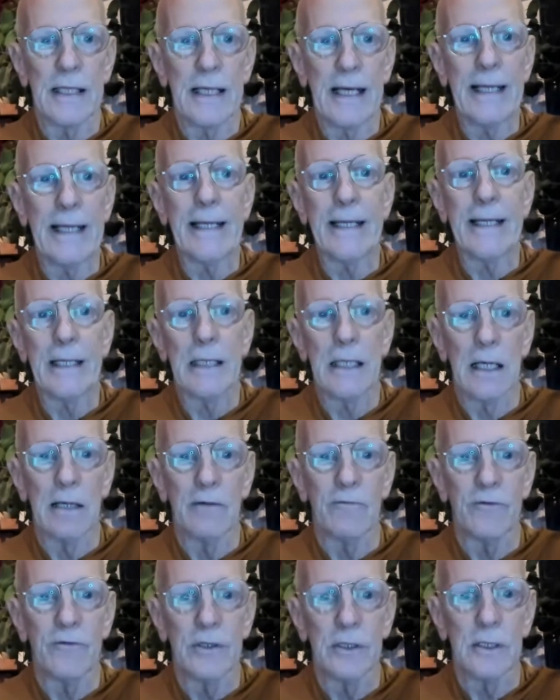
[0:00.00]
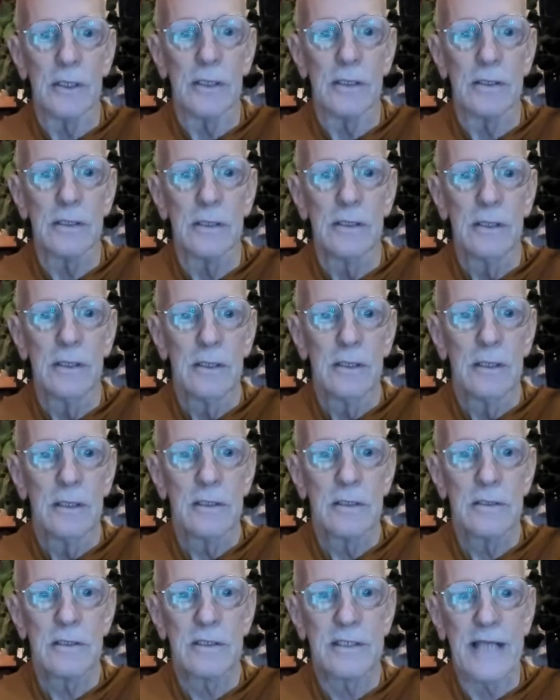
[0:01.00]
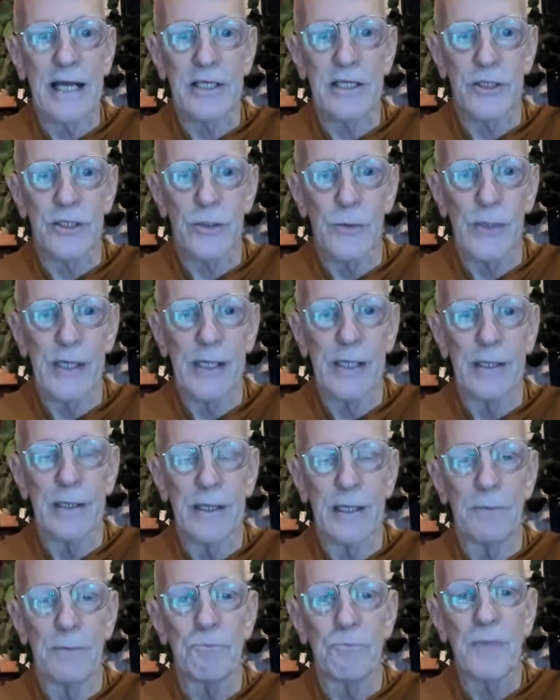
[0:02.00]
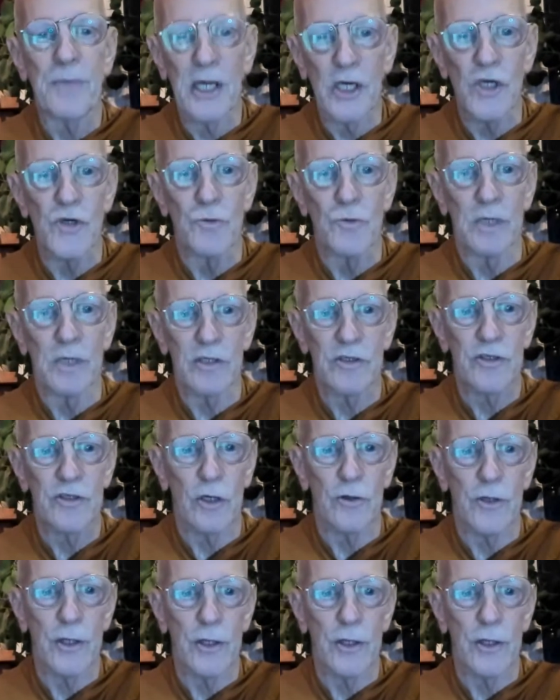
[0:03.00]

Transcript: any of the sensory impingements. So